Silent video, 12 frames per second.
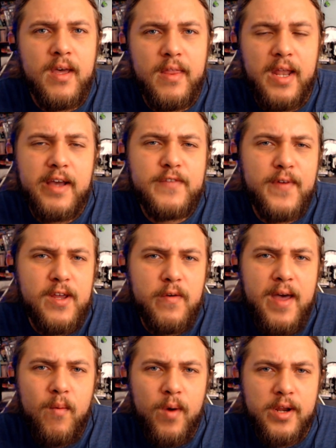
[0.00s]
The next video
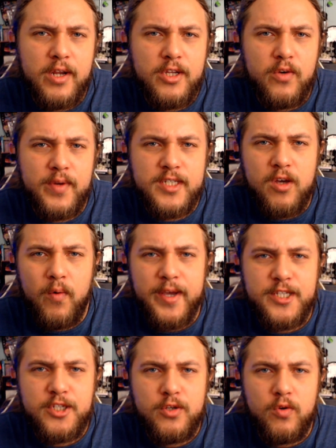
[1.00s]
that we're going to do is
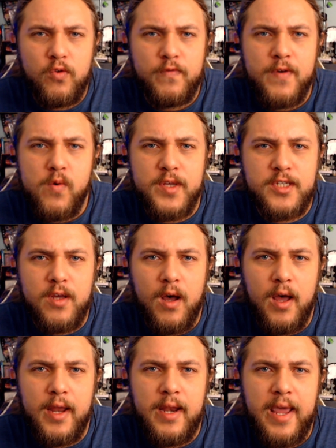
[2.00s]
going to focus
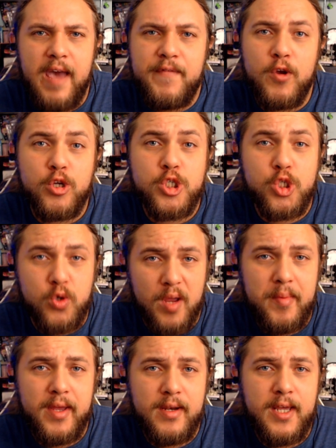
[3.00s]
on if you're
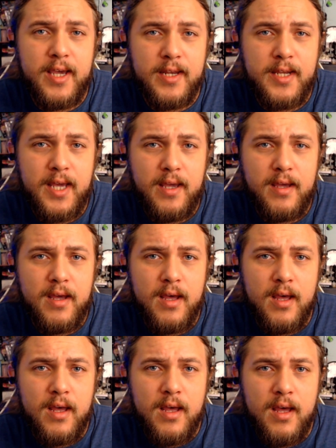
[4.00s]
streaming D&D.
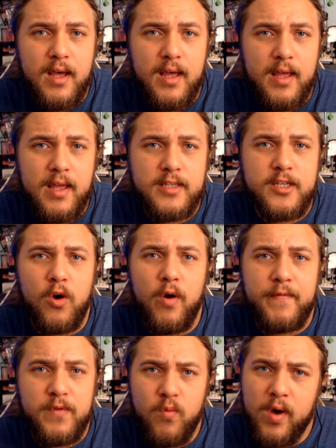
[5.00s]
So
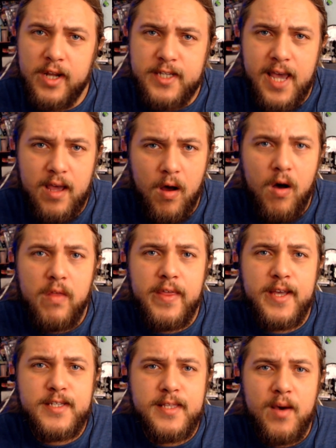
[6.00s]
if you want to take all
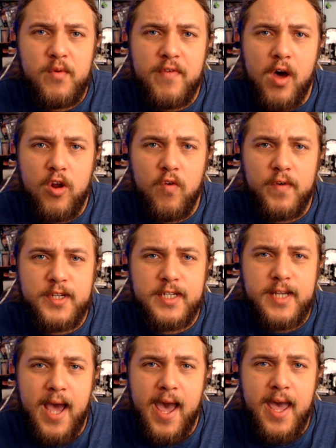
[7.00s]
this that we've gone over
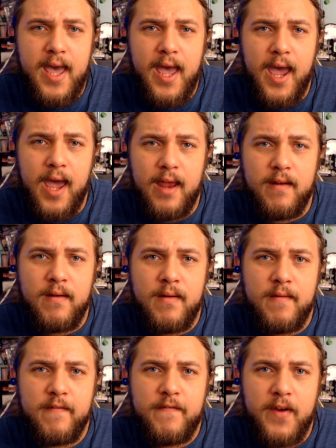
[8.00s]
today and
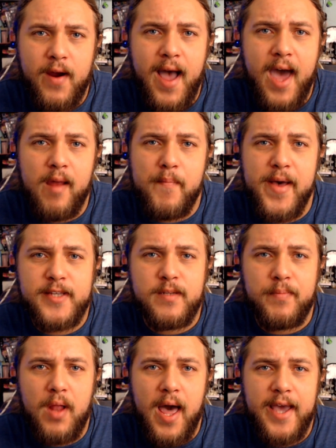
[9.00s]
figure out how to best
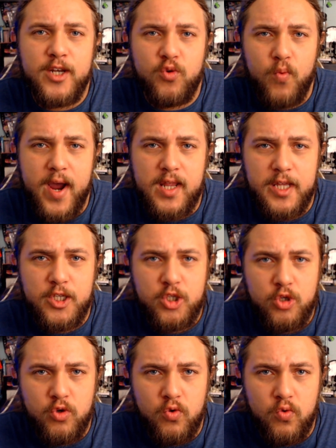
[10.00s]
apply it directly
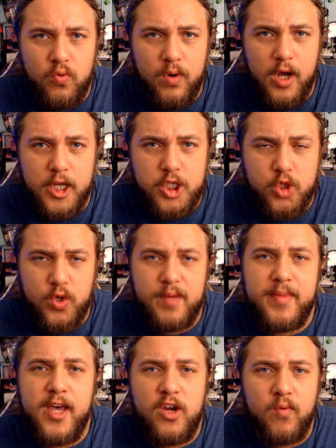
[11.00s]
to a stream
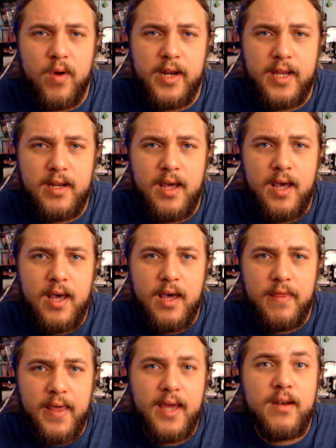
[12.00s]
that you're running,
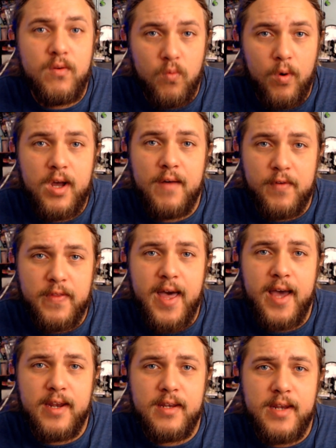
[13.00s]
then we'll cover
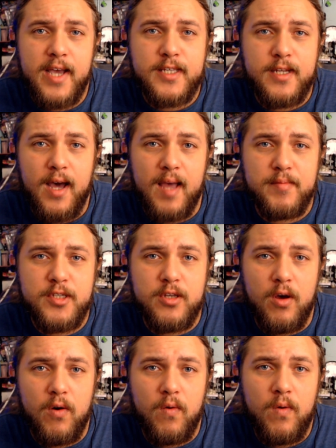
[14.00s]
that next time.
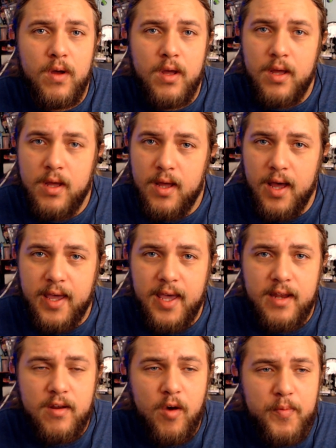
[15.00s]
So
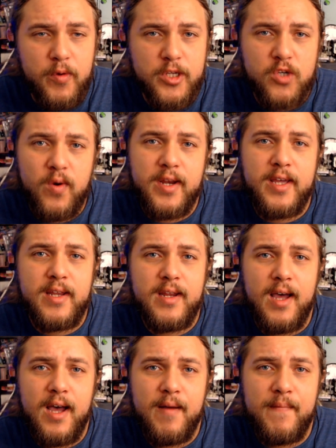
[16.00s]
again, hope you enjoyed it. You
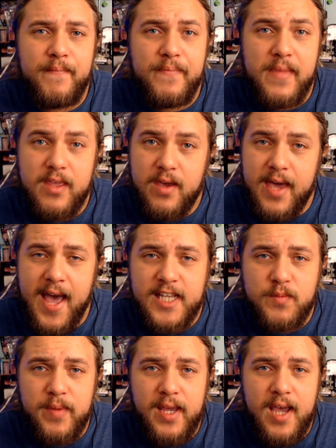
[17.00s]
can
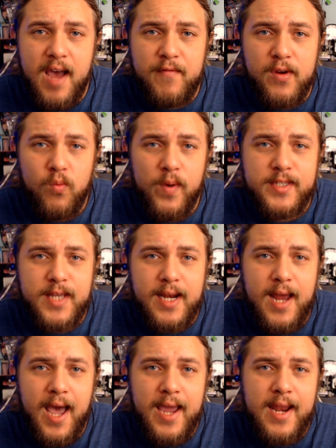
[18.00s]
catch me every Wednesday
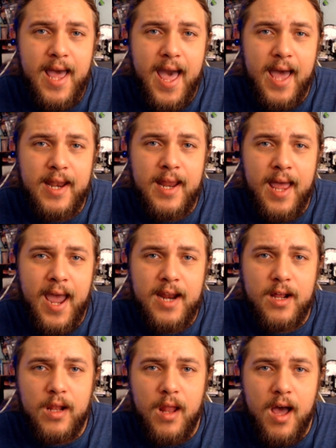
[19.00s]
night at 8
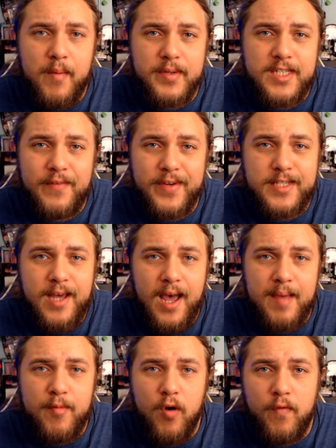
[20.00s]
o'clock Pacific
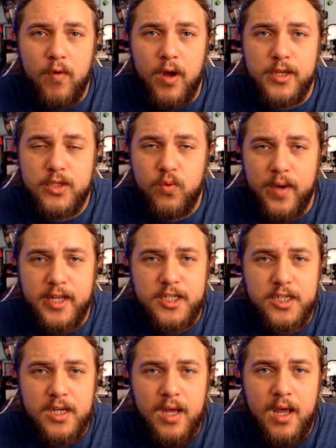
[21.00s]
time over on
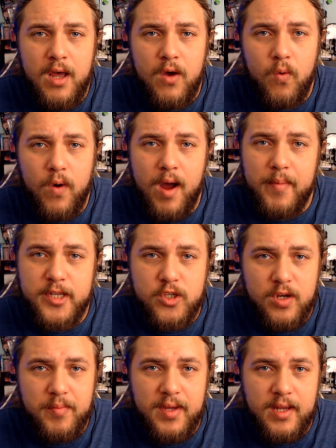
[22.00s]
Twitch, where I'll be
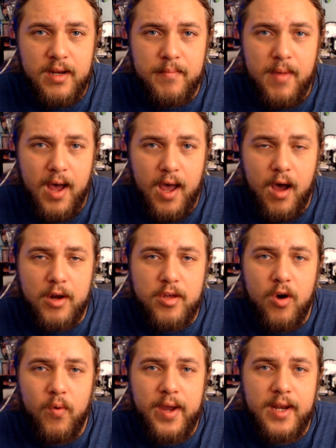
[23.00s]
streaming my
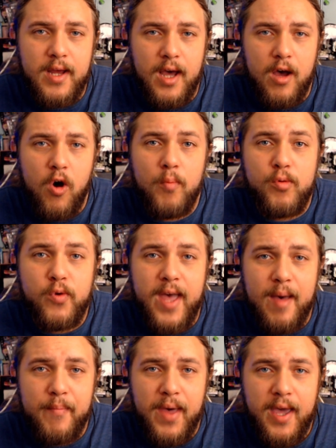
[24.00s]
ongoing homebrew
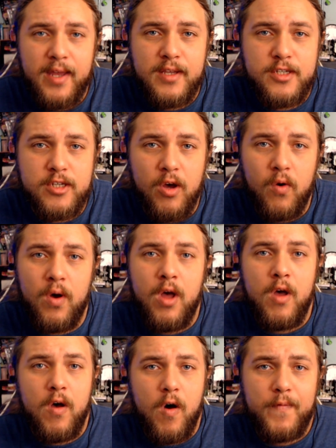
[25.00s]
campaign. So
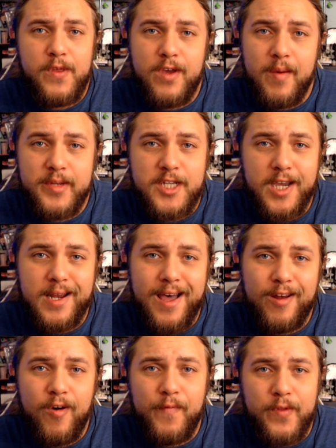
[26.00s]
hopefully you come and check it
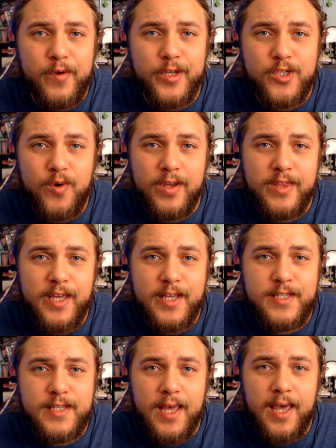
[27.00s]
out. Hopefully you enjoyed
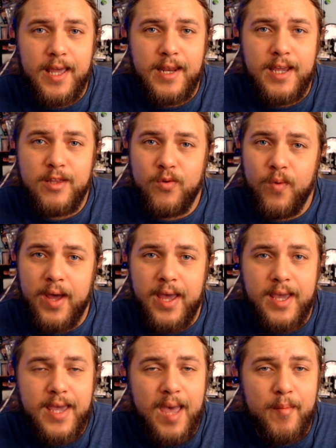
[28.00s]
this, and either way,
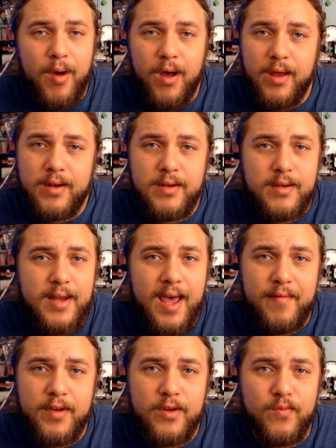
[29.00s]
game on.
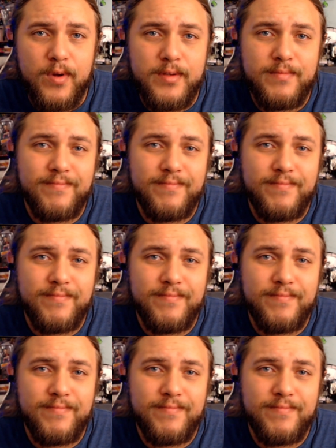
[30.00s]
Have a good one.